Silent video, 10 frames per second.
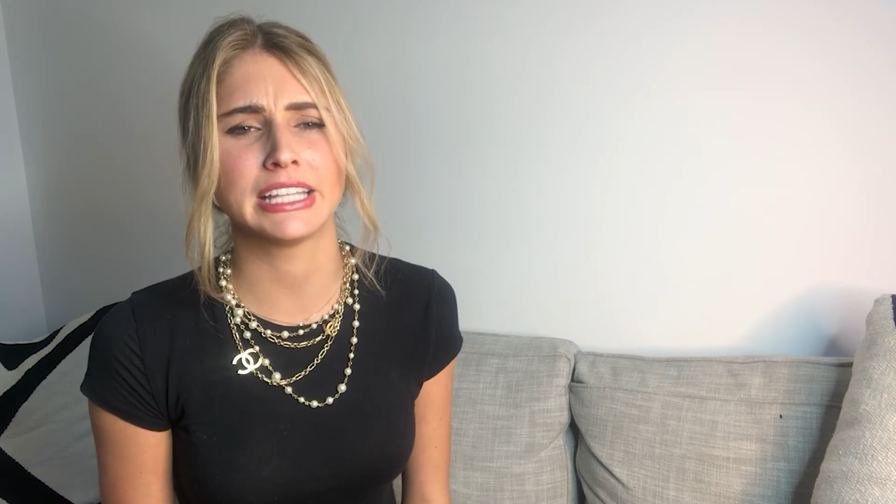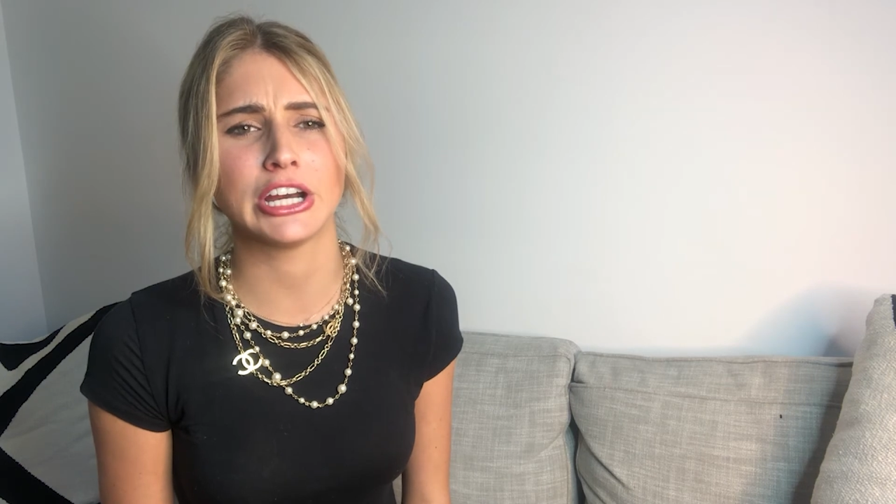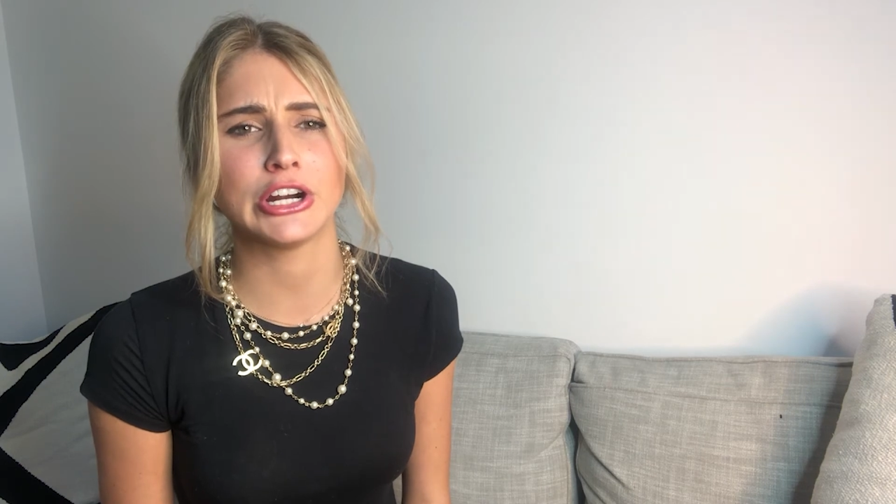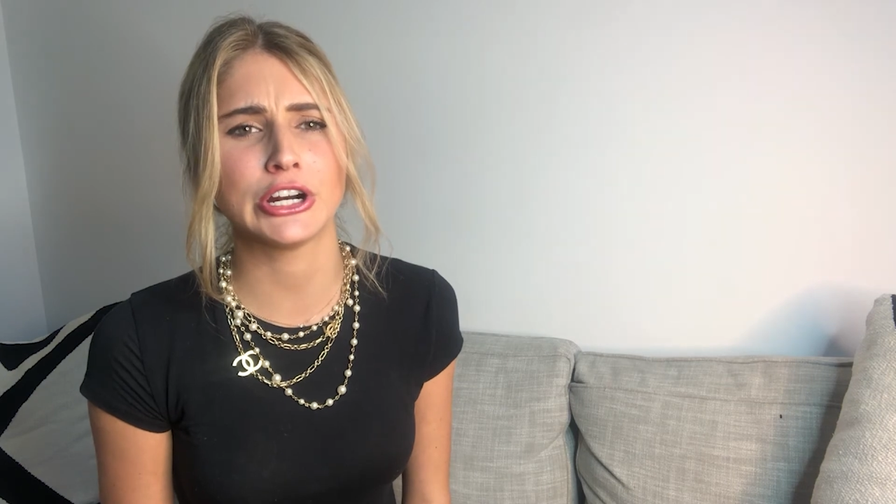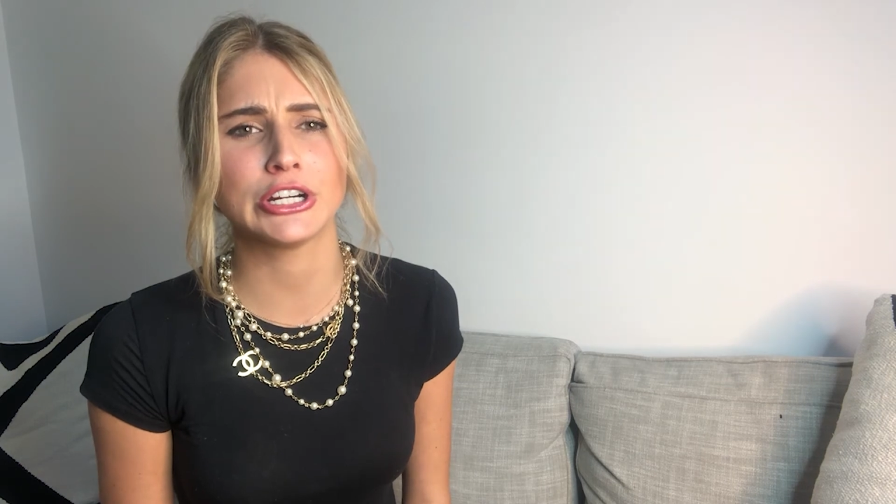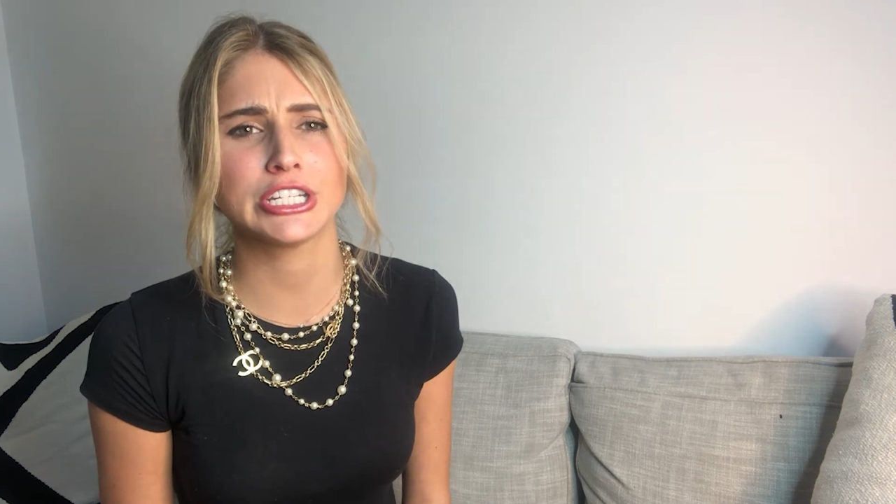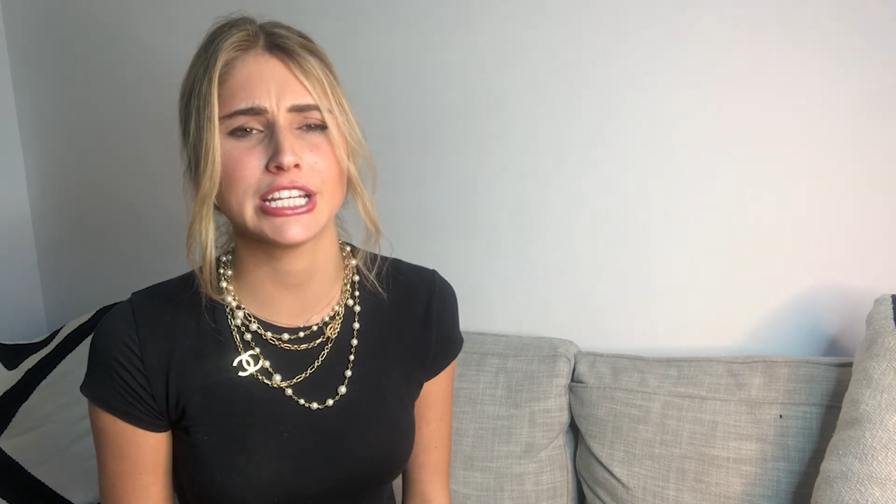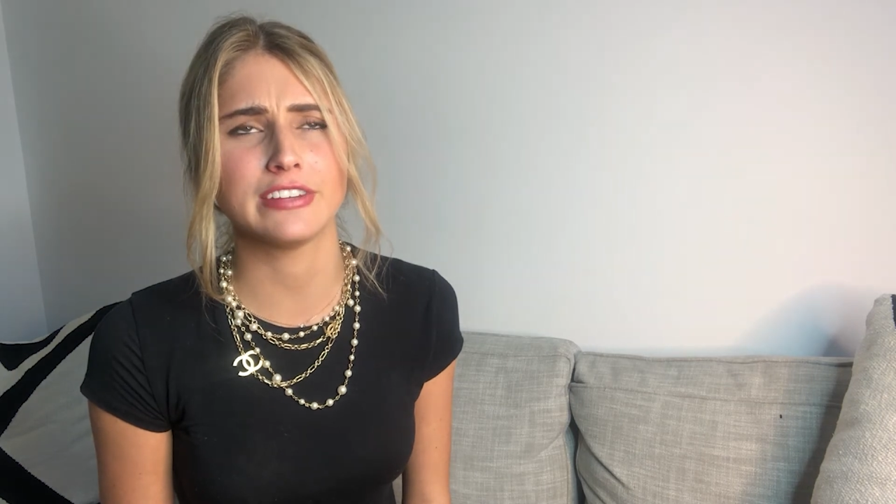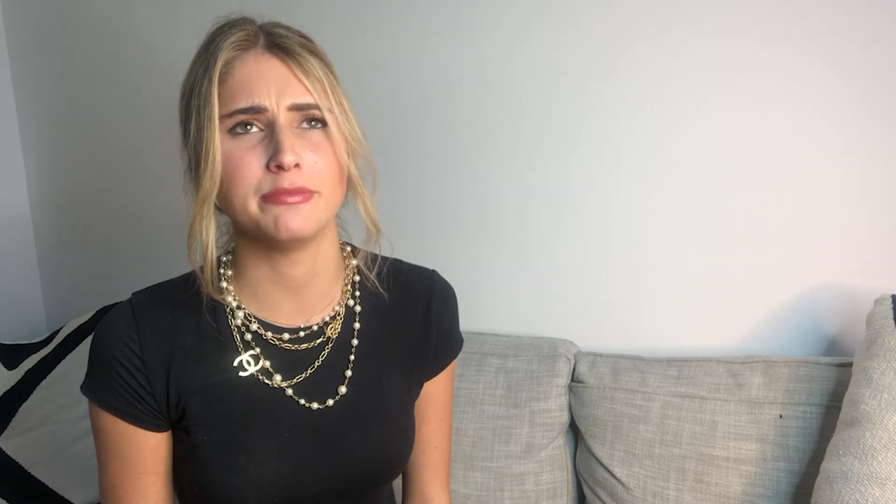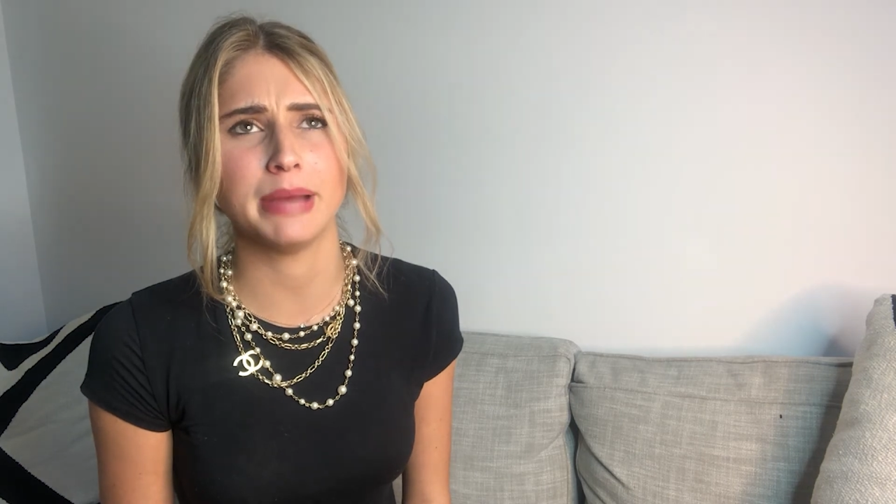the
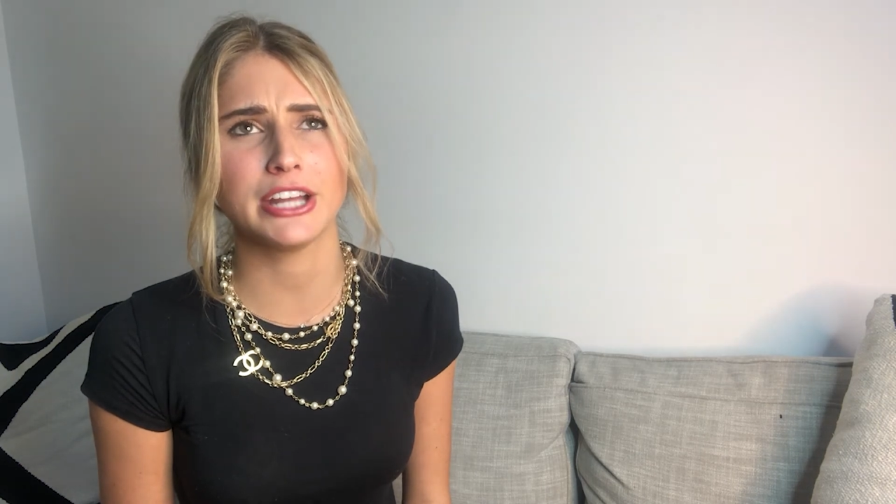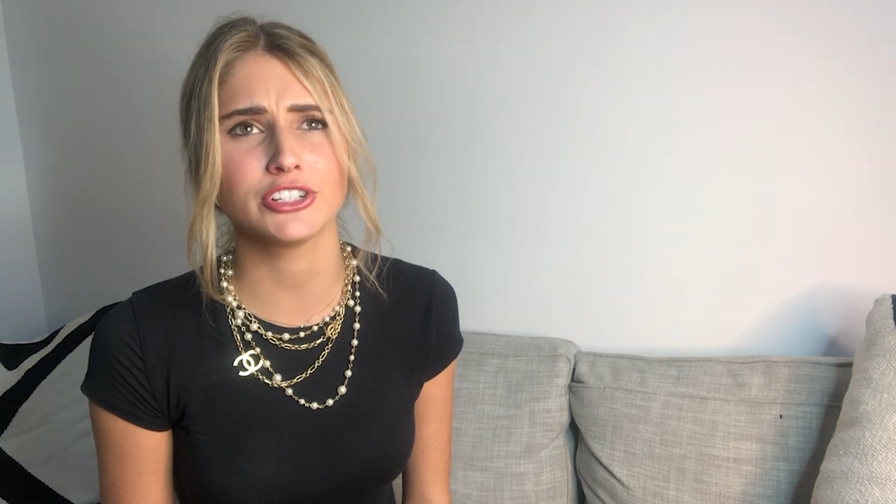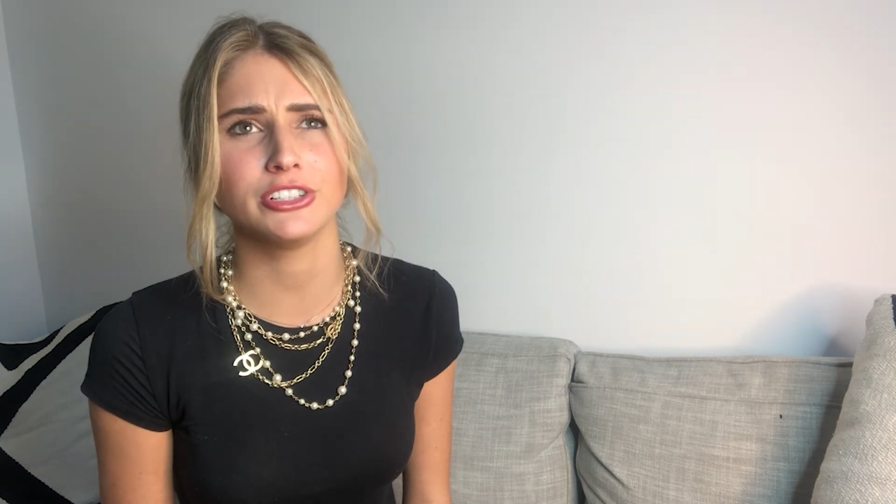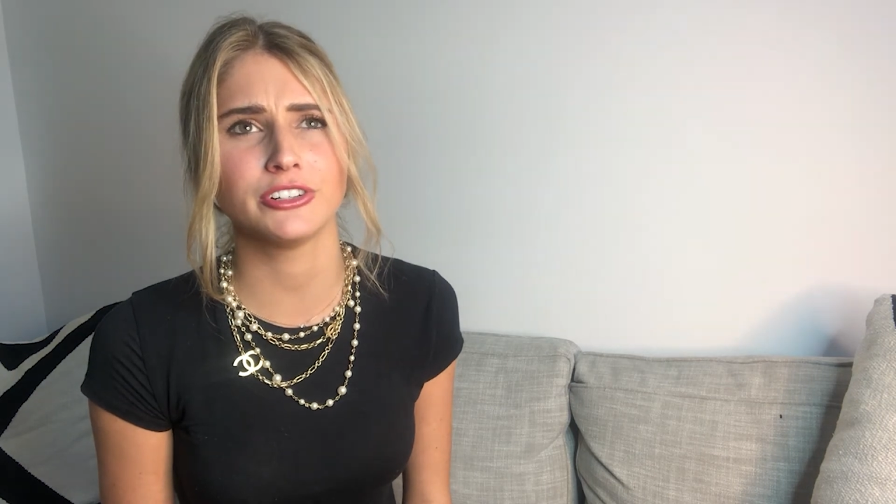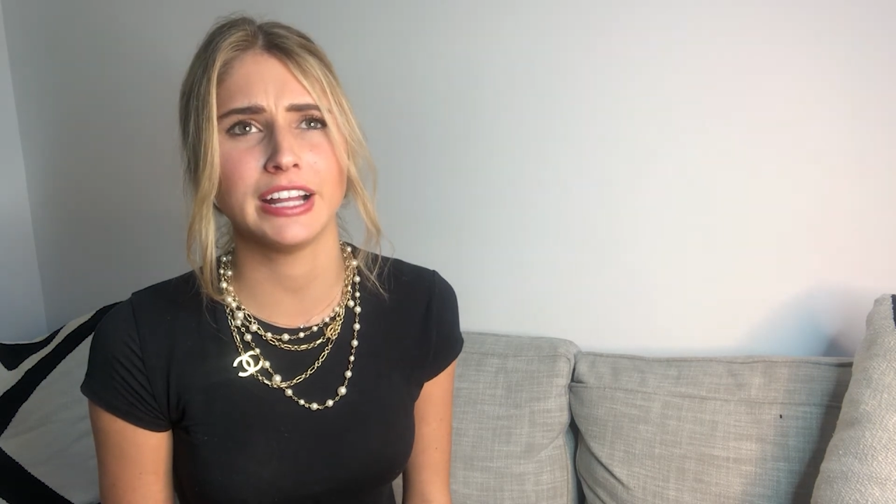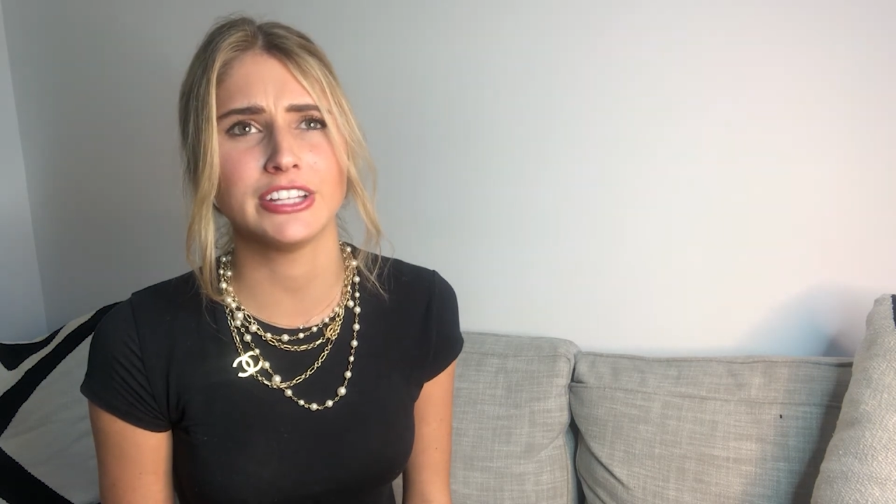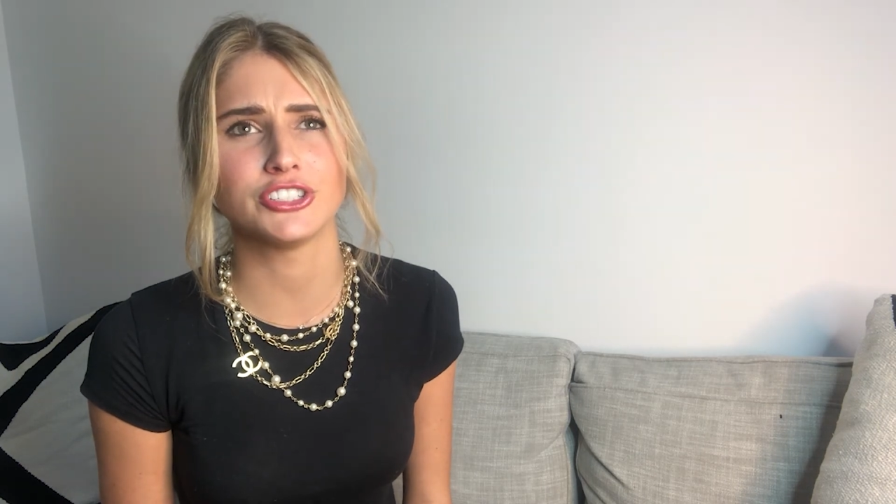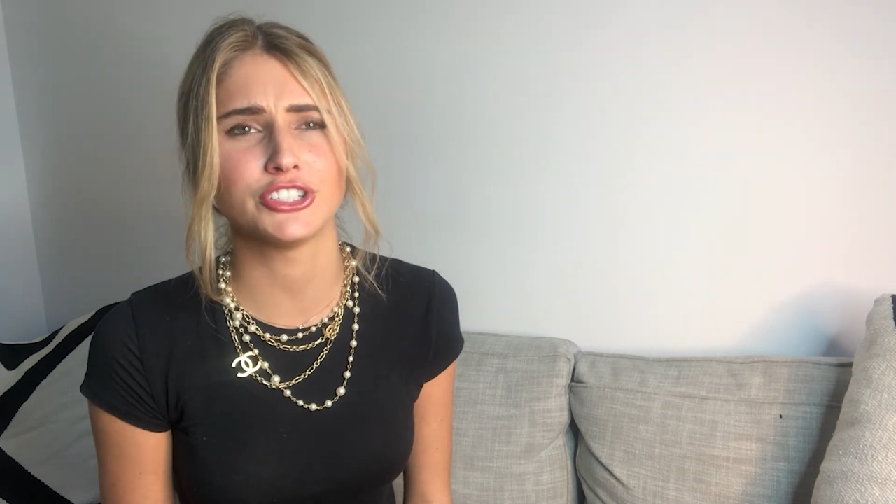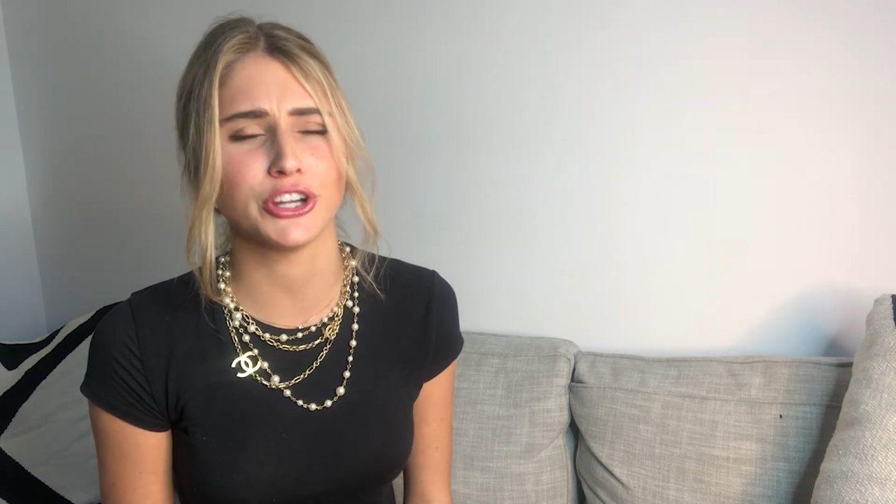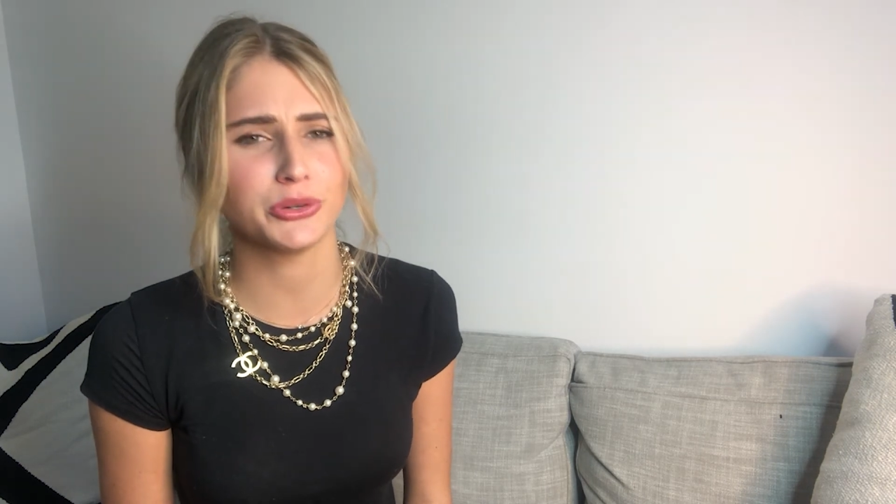Heart of
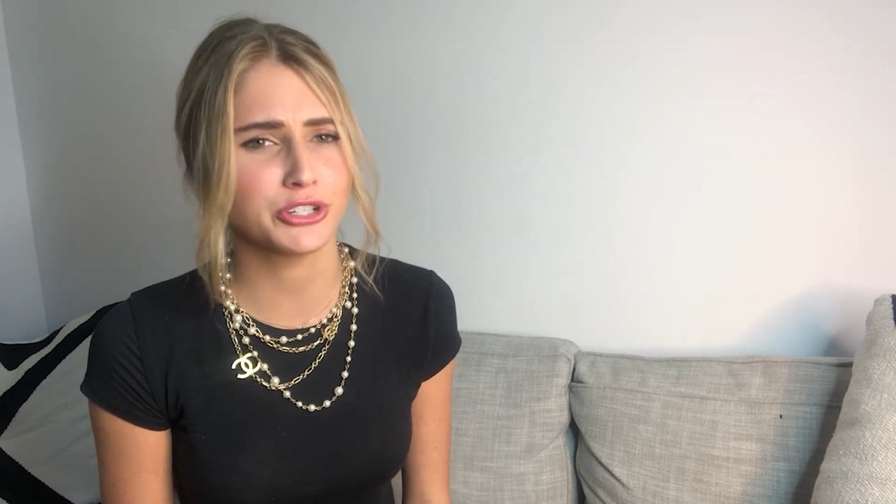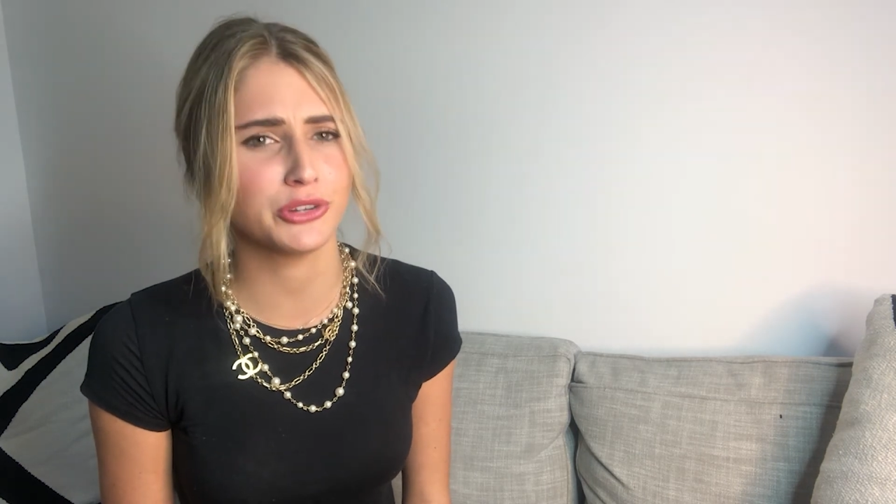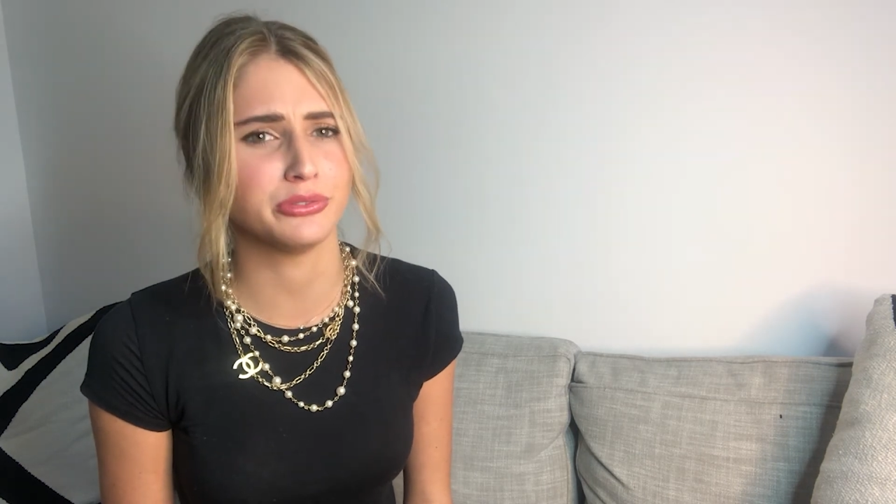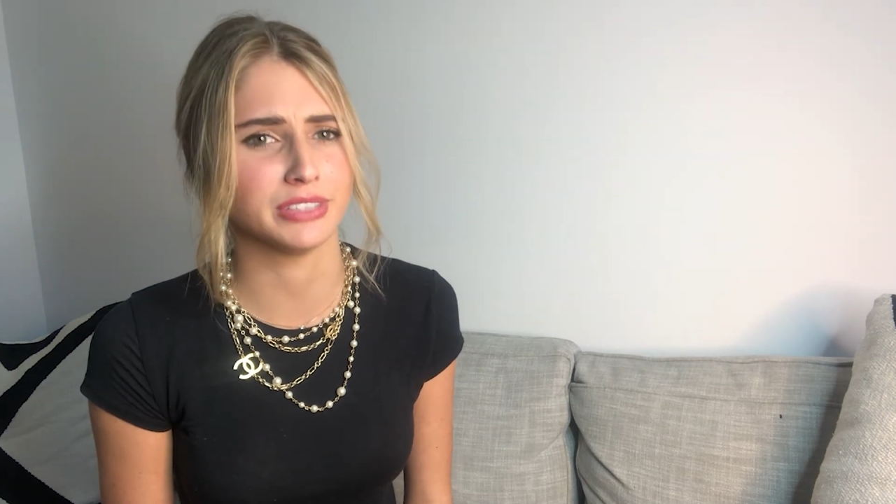Bachelorette JoJo